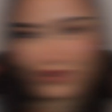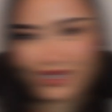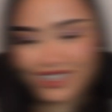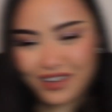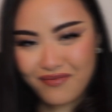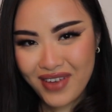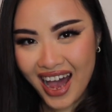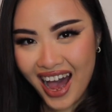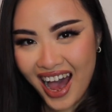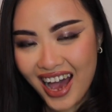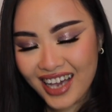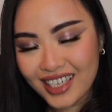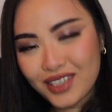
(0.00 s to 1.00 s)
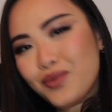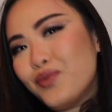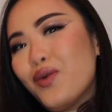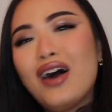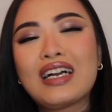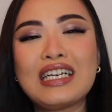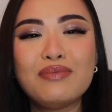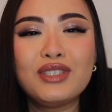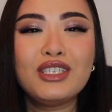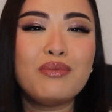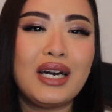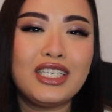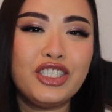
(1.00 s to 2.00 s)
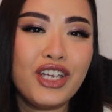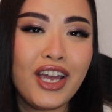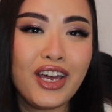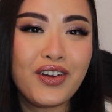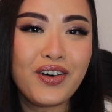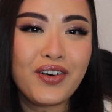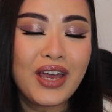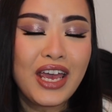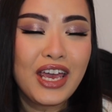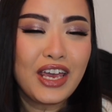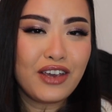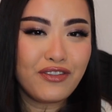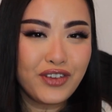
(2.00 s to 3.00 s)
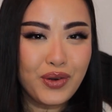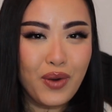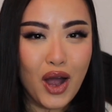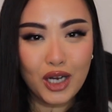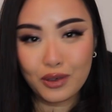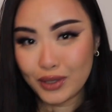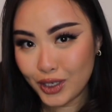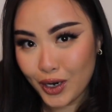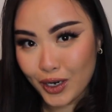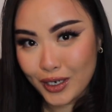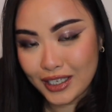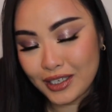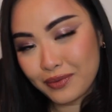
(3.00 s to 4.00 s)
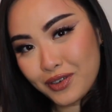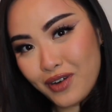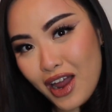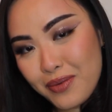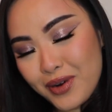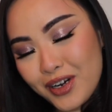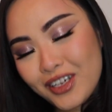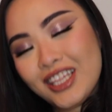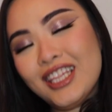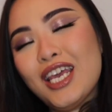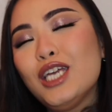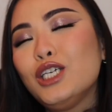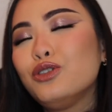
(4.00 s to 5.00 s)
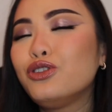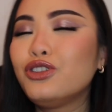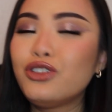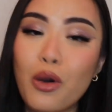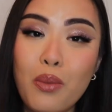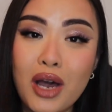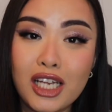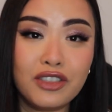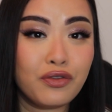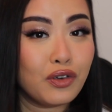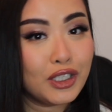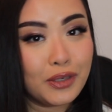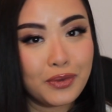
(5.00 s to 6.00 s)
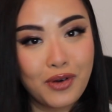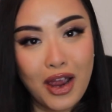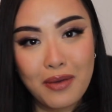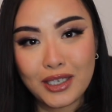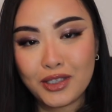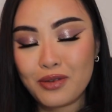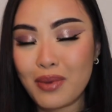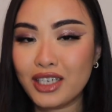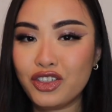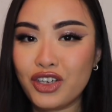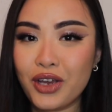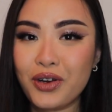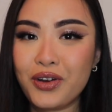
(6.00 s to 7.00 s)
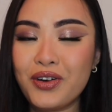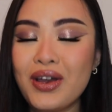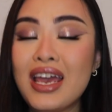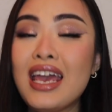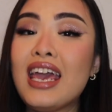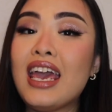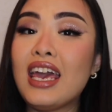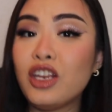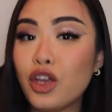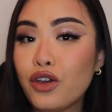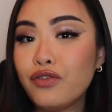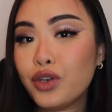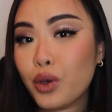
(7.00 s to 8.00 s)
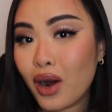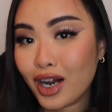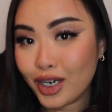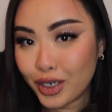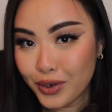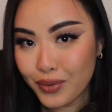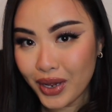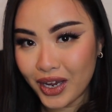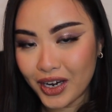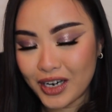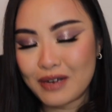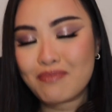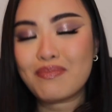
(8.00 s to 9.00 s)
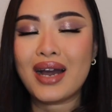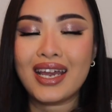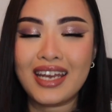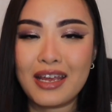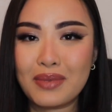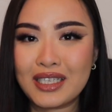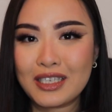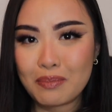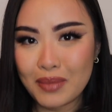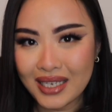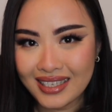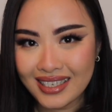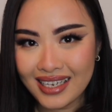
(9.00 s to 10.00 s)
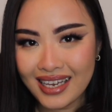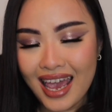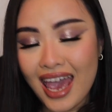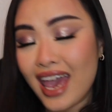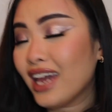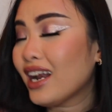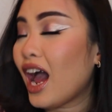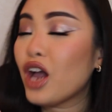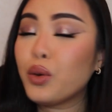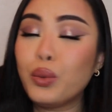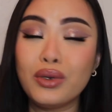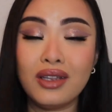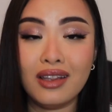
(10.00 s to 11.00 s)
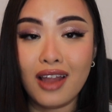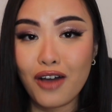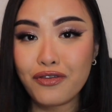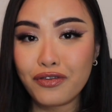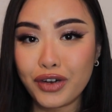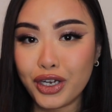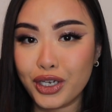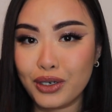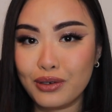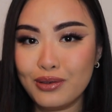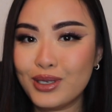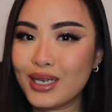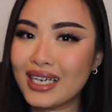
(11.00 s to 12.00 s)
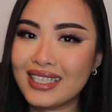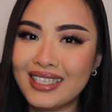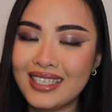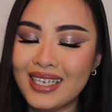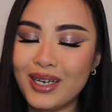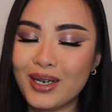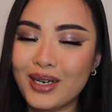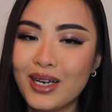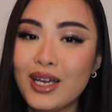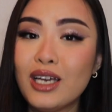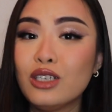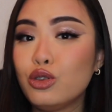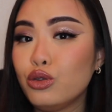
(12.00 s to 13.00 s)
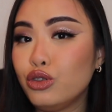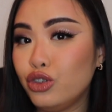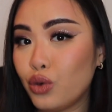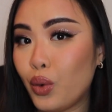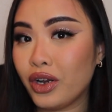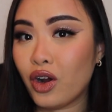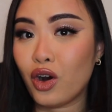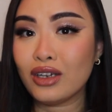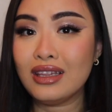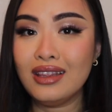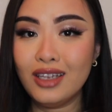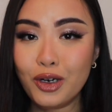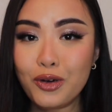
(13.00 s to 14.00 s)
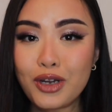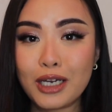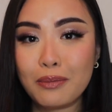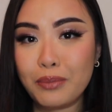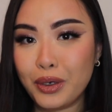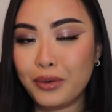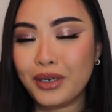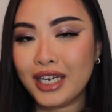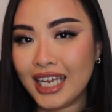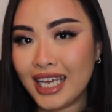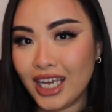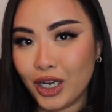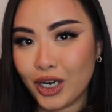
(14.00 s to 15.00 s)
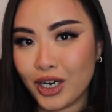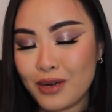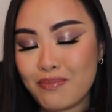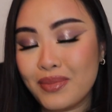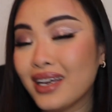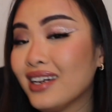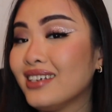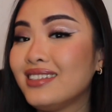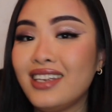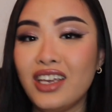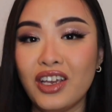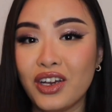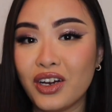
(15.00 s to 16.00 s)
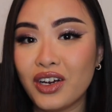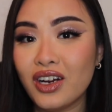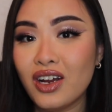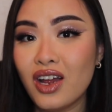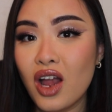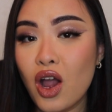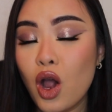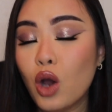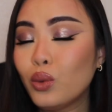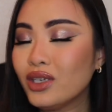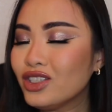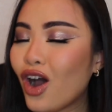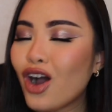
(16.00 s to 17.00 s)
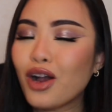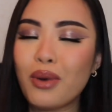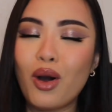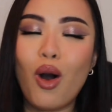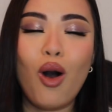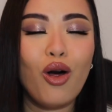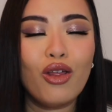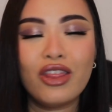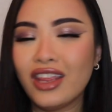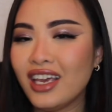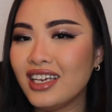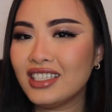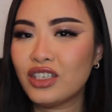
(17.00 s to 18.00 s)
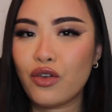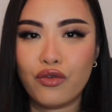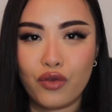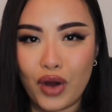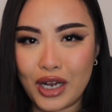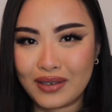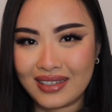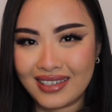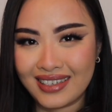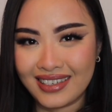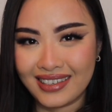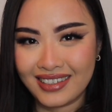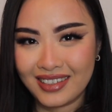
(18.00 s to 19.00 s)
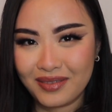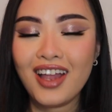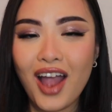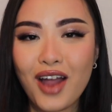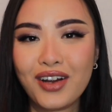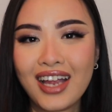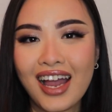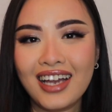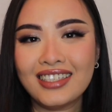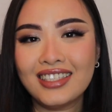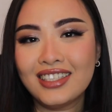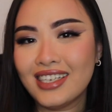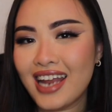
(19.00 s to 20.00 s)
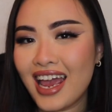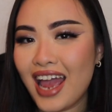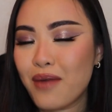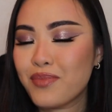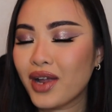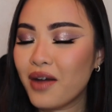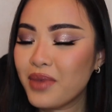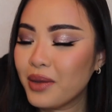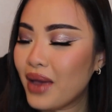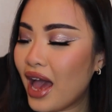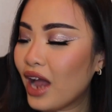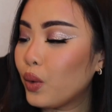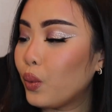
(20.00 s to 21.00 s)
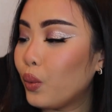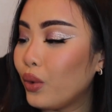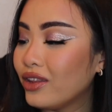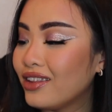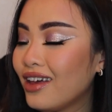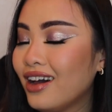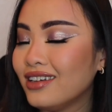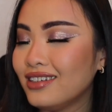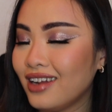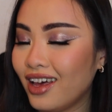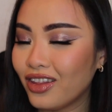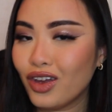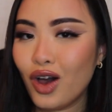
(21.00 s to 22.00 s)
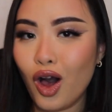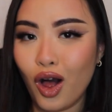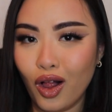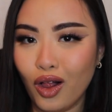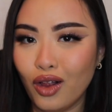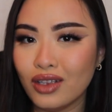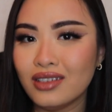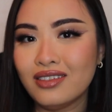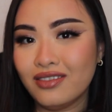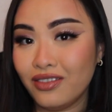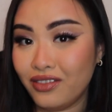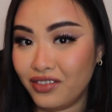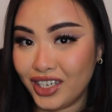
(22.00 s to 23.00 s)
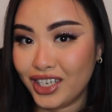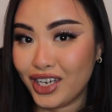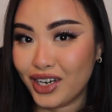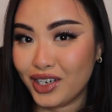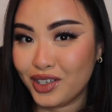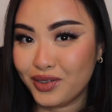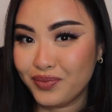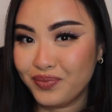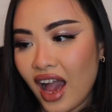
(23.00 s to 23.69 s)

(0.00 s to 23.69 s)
What's up, guys? Welcome to my channel. If you are a returning subscriber, thank you so much for subscribing to my channel. And if you are new here, my name is Minzy, and I would love for you to consider to join our little community here, because here we talk about all things fragrances. All right, guys, today I'm coming back with another haul video.